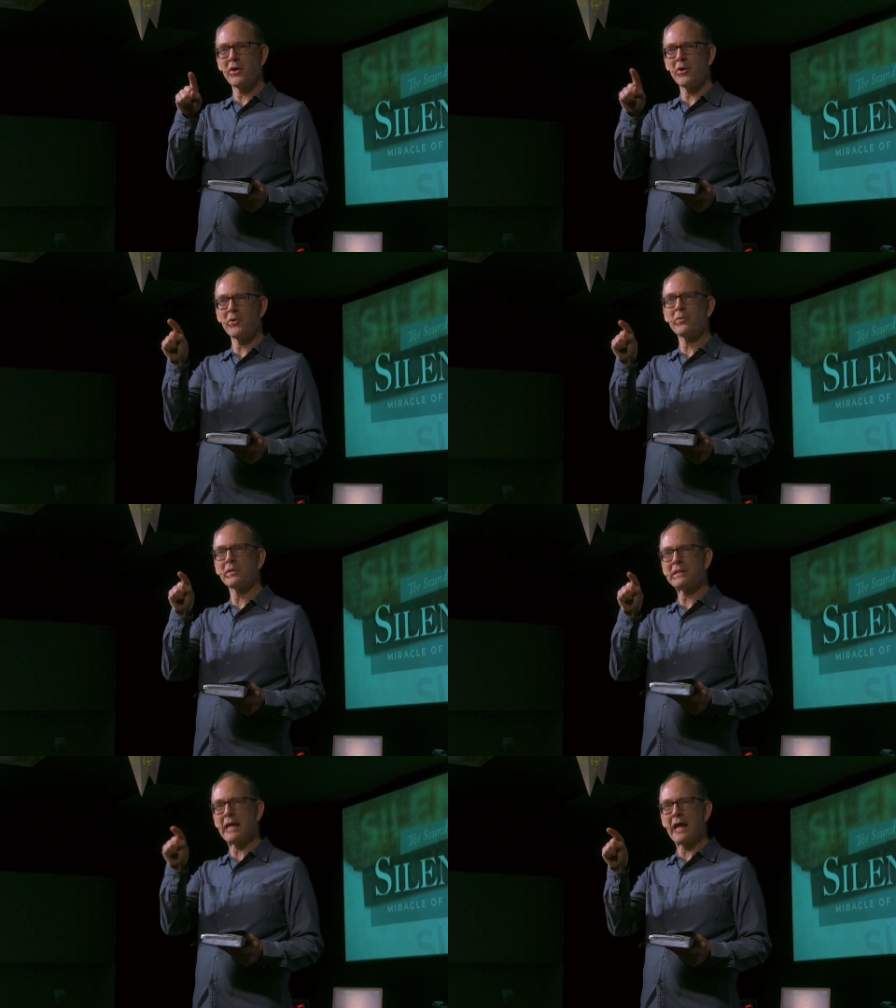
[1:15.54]
O
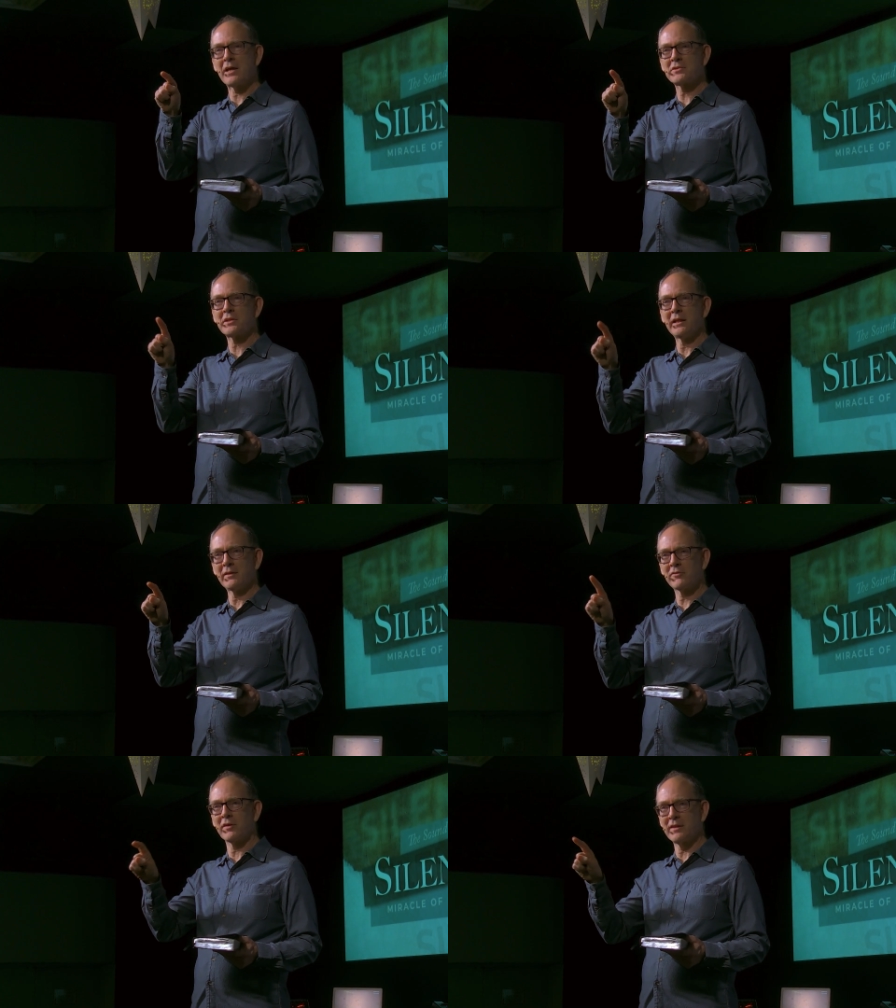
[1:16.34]
dash
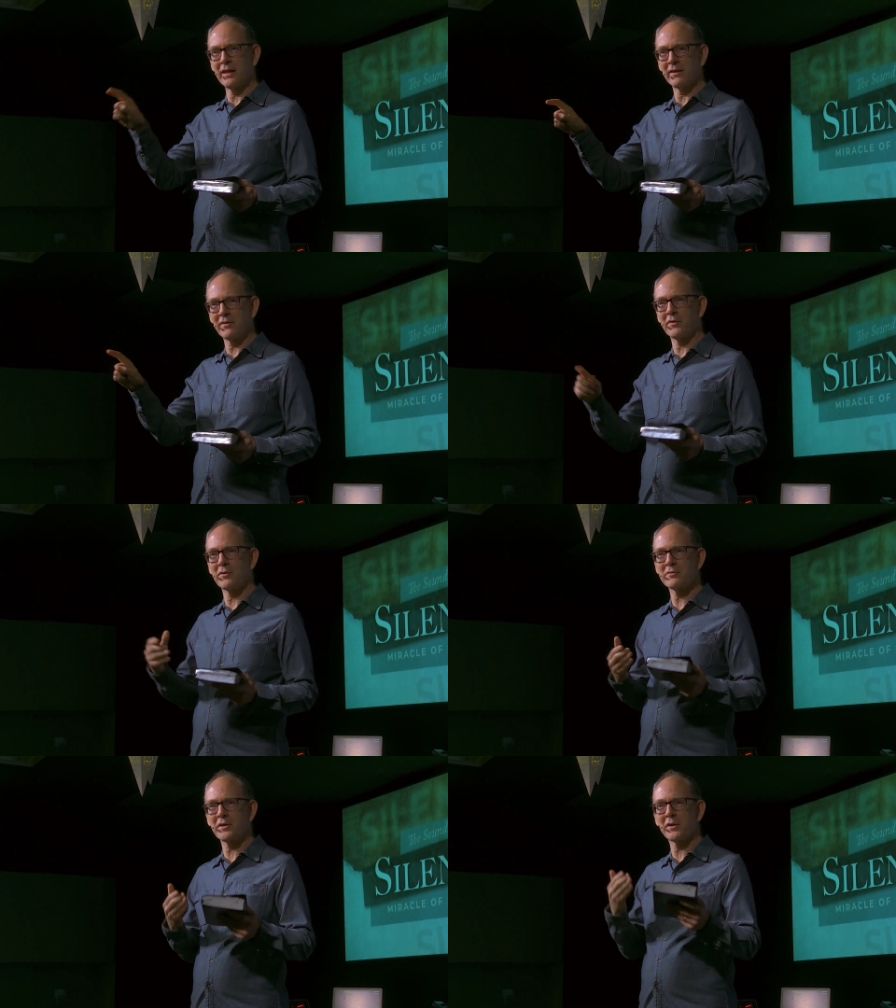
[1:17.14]
incident.
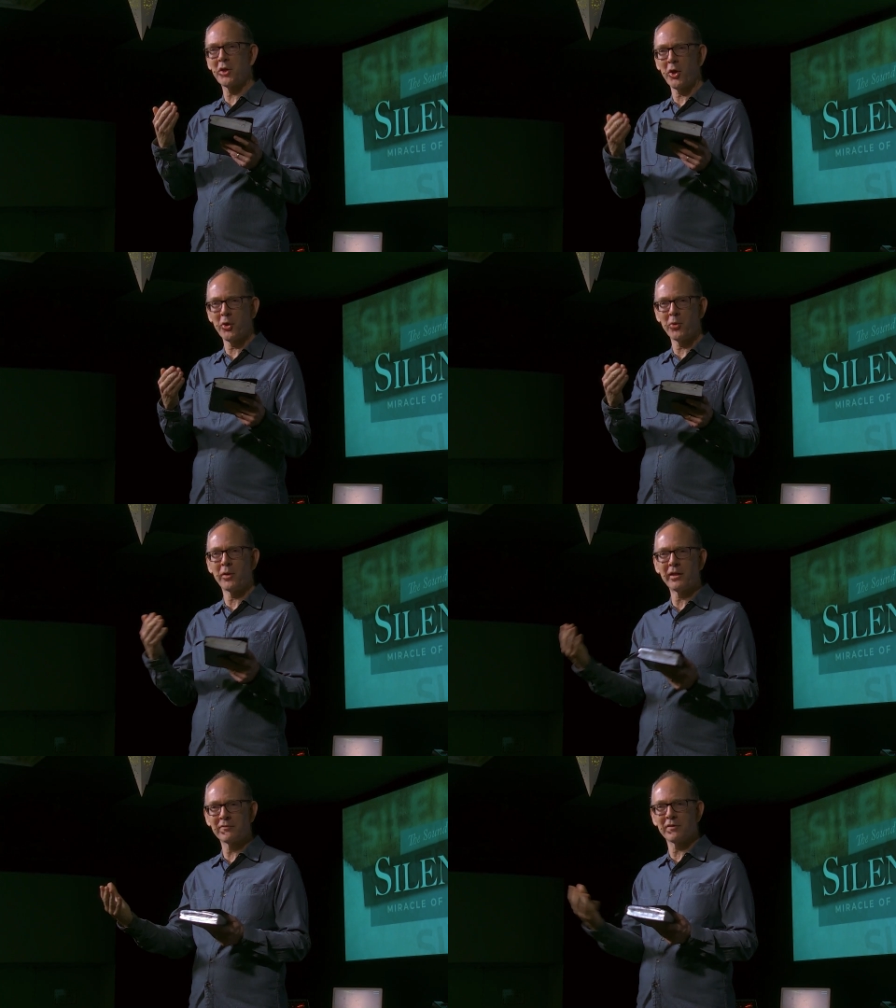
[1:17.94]
There's a co
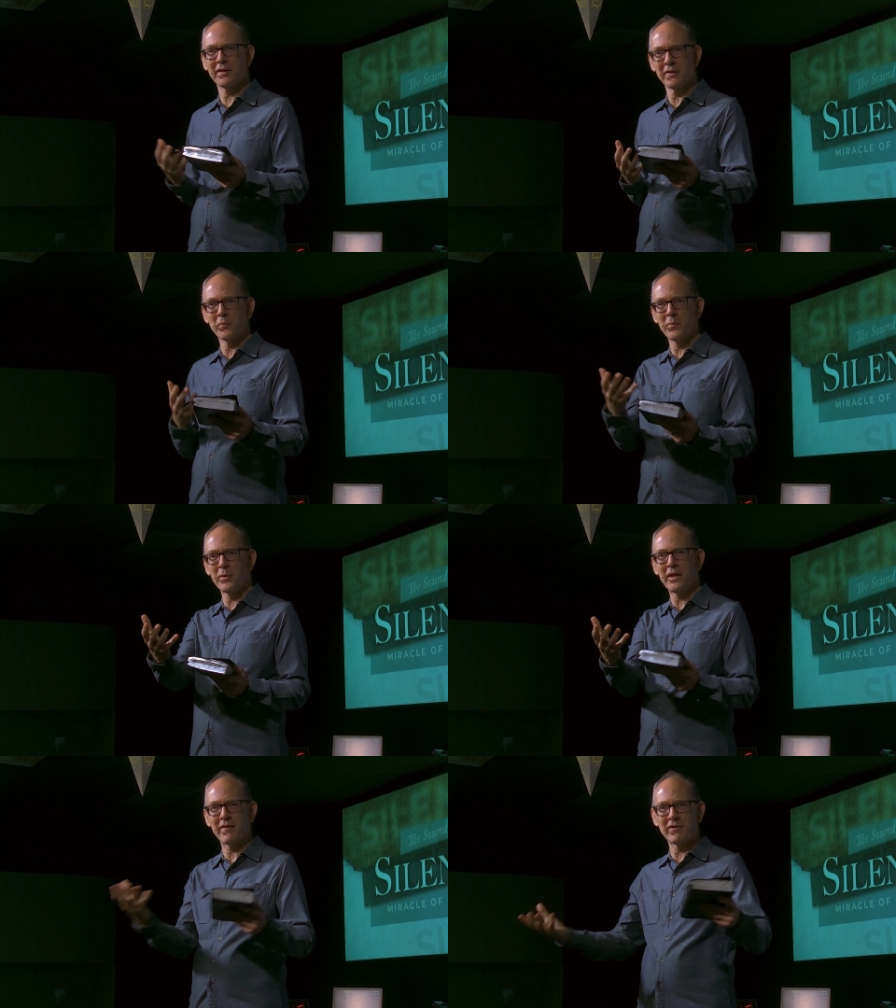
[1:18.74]
incident when
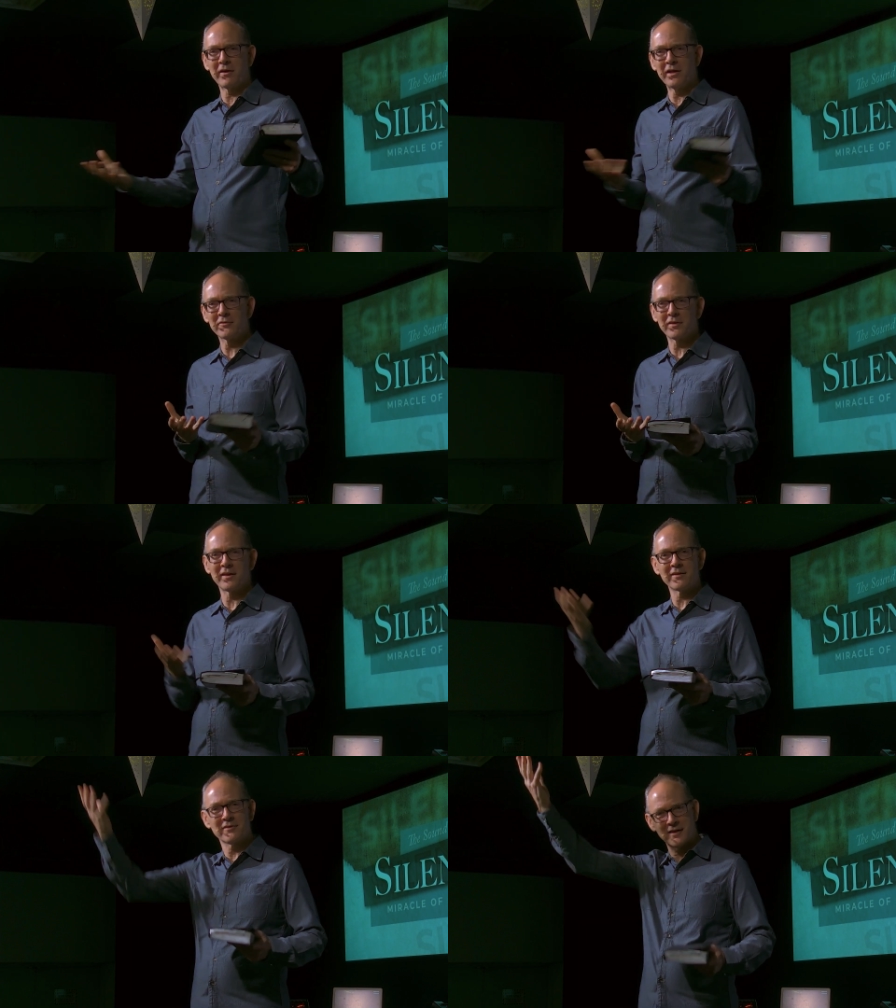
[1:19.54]
we have our
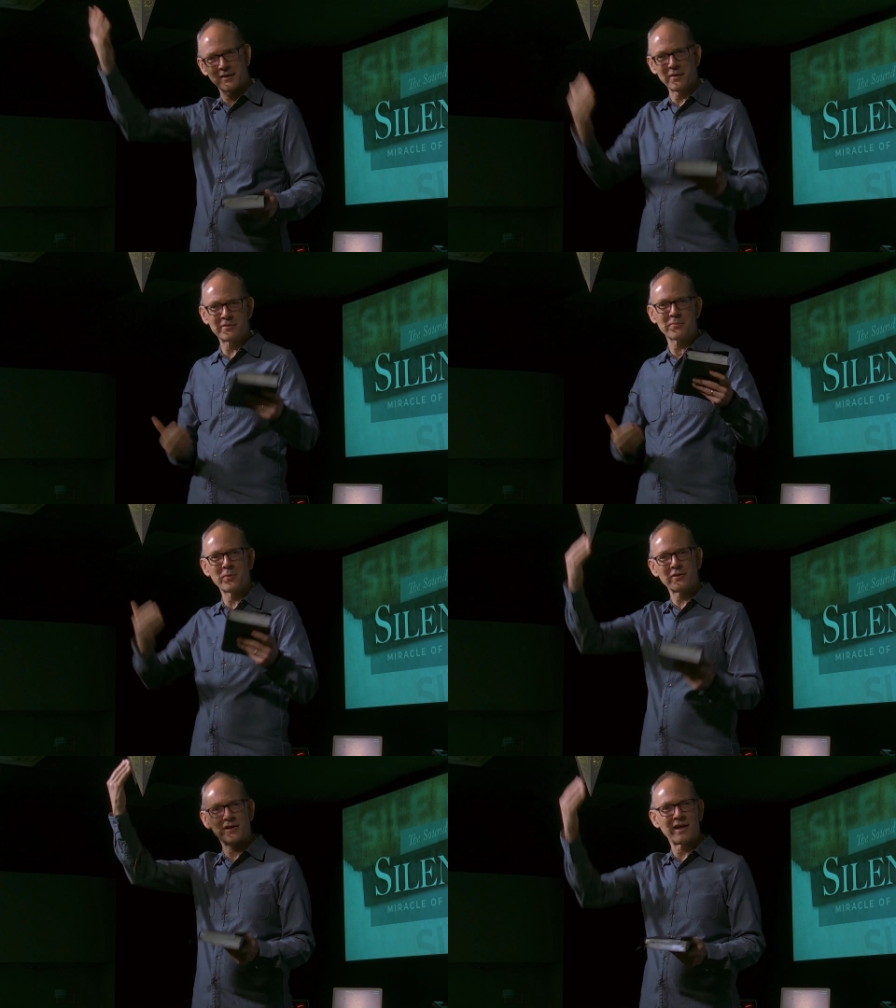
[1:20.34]
incidents that it's
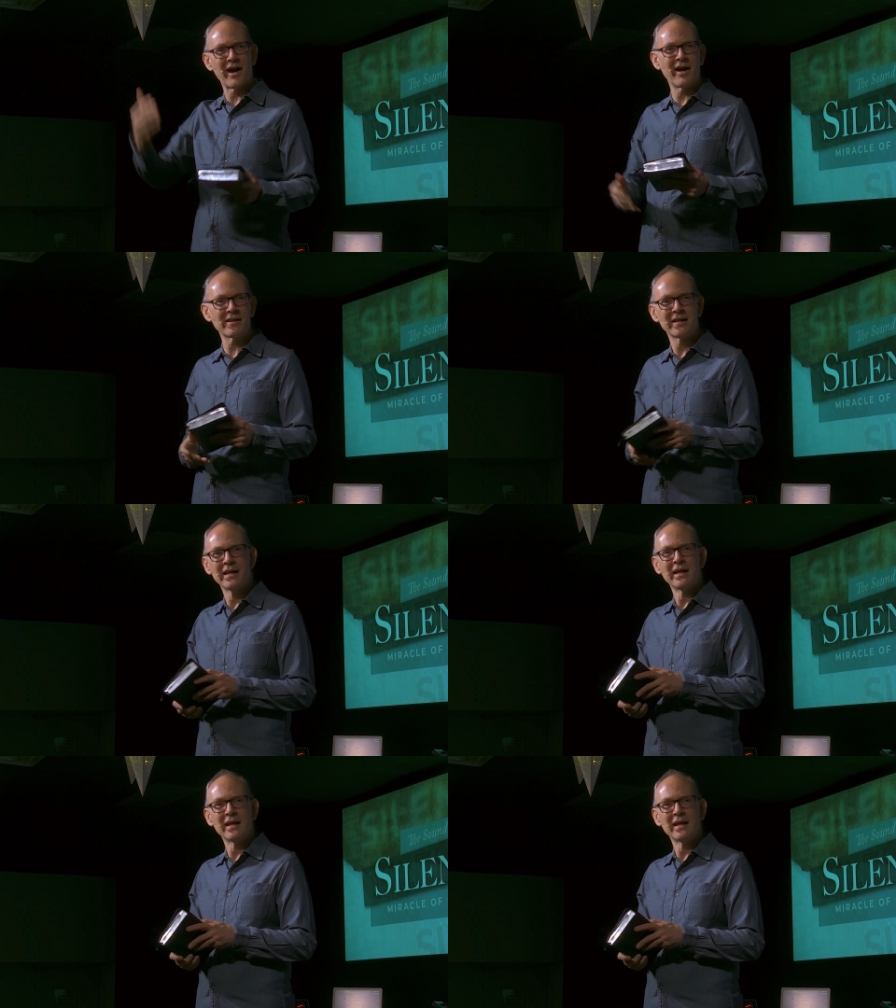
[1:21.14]
with God.